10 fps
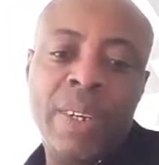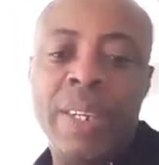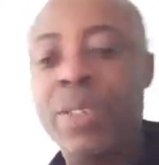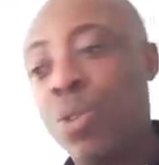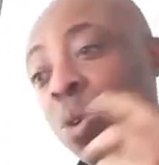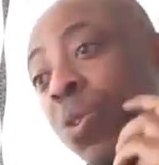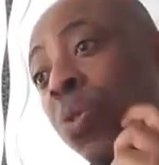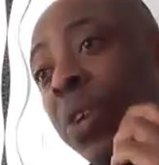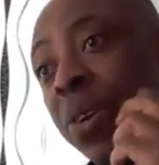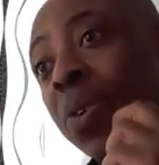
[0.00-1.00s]
In so
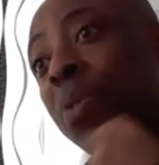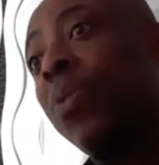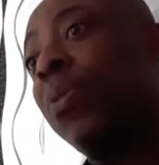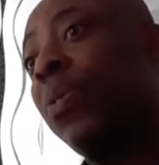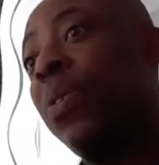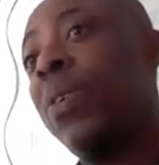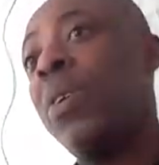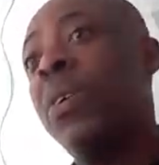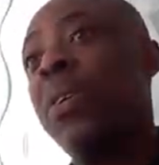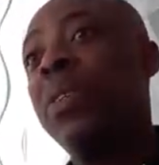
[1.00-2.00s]
doing, you know,
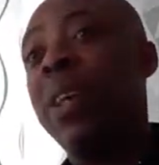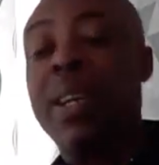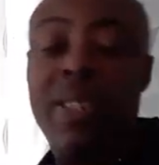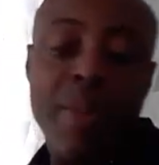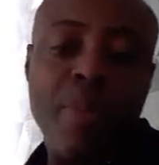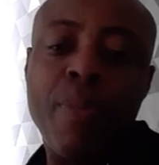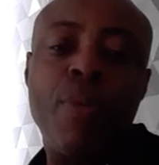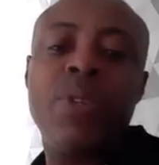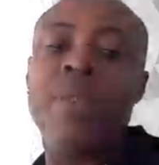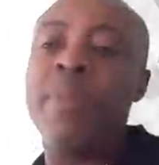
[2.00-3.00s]
tarnishing
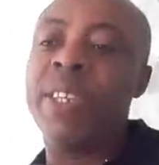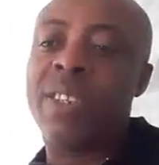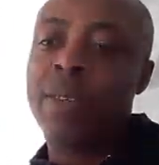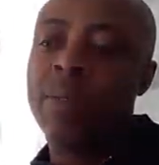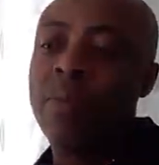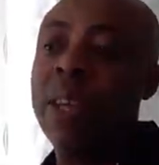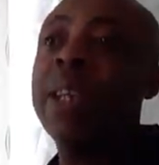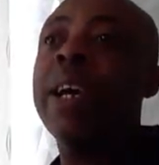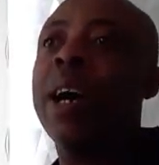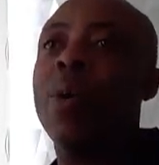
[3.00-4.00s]
people's image
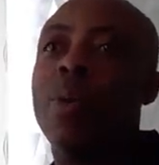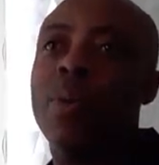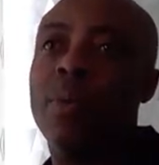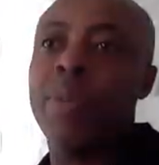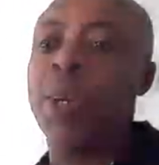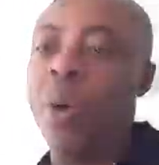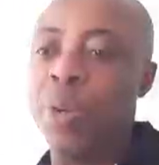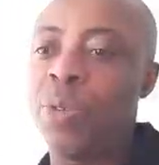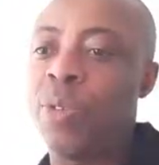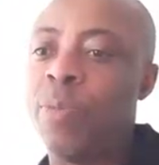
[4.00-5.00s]
anyhow,
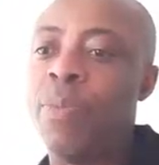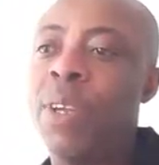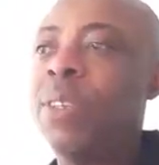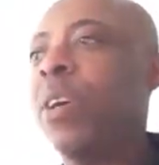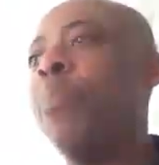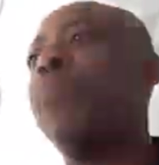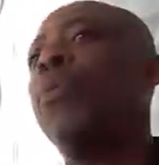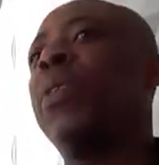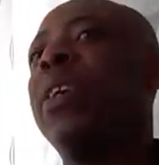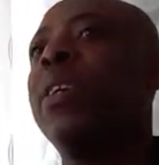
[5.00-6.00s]
because some
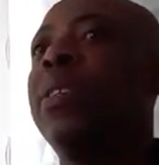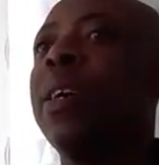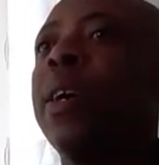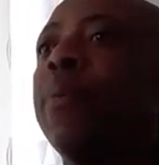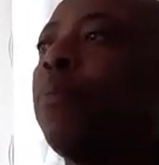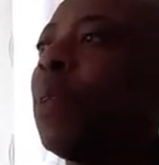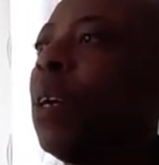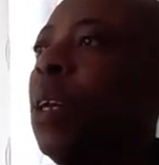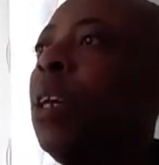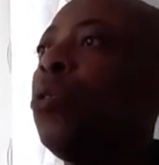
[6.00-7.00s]
people think, say,
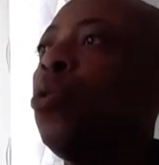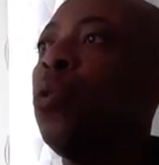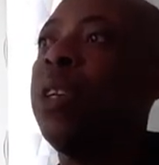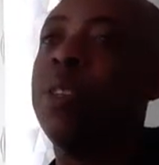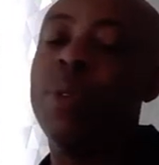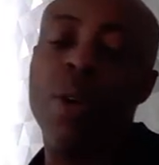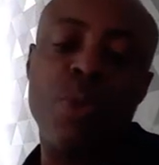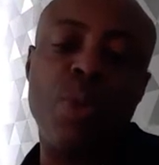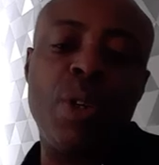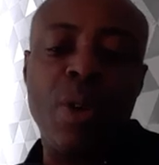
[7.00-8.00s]
let's do this because
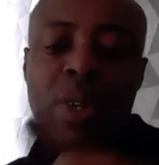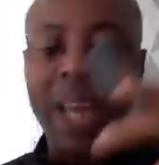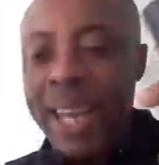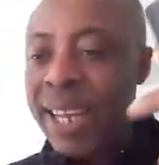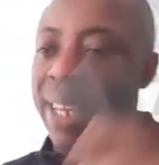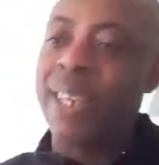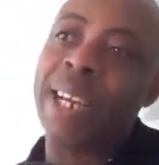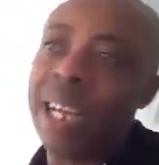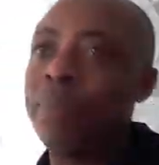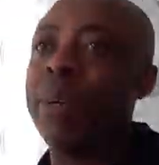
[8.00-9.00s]
we don't like
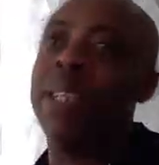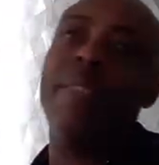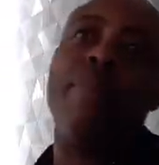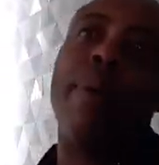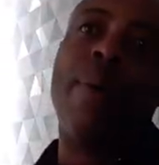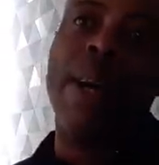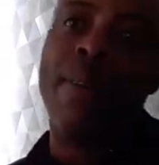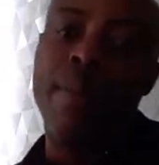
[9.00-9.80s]
the government in power.